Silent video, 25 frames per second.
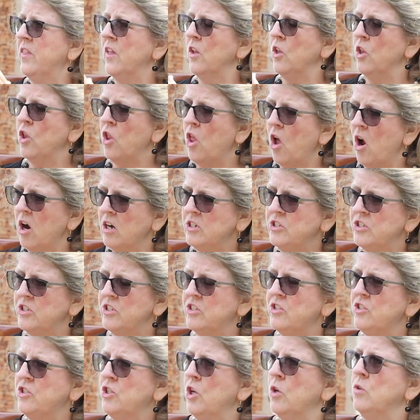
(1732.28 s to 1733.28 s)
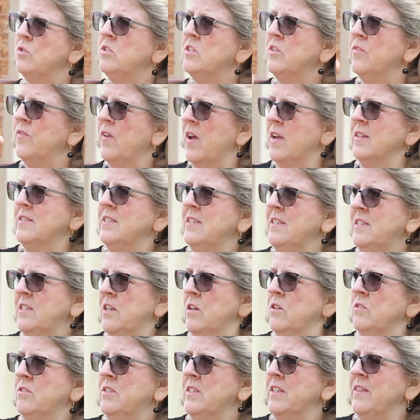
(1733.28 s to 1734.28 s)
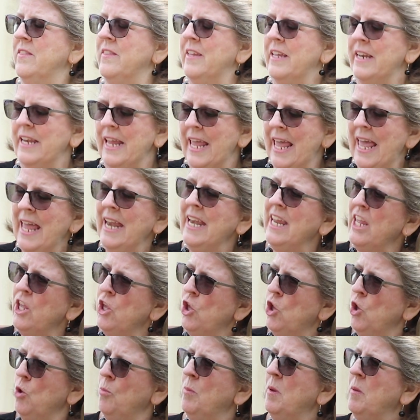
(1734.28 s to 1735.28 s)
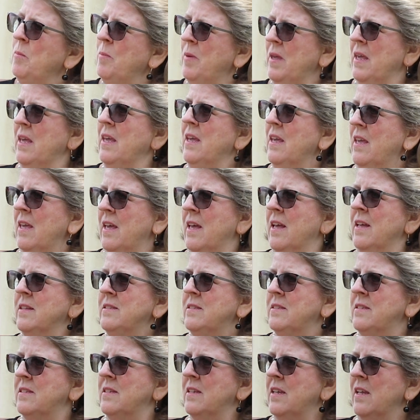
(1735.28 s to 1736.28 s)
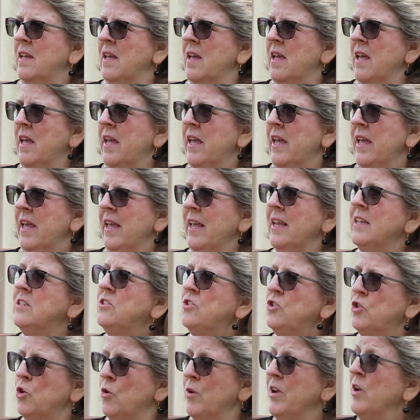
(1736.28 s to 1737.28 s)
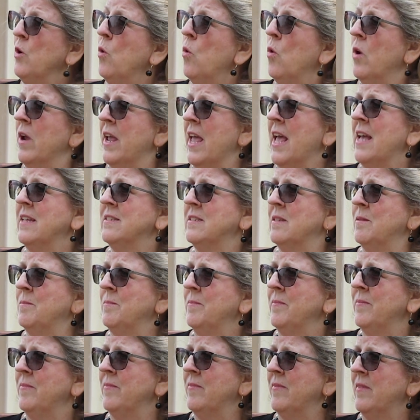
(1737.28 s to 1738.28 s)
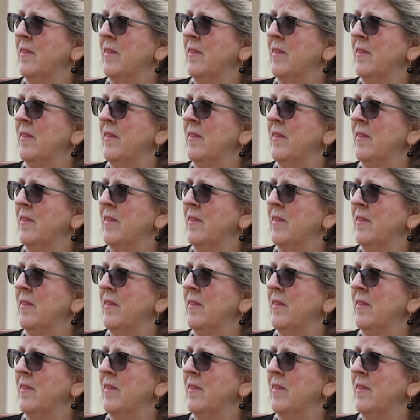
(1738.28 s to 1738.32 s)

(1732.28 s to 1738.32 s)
The largest dose of oxytocin that any human being gets is during orgasm.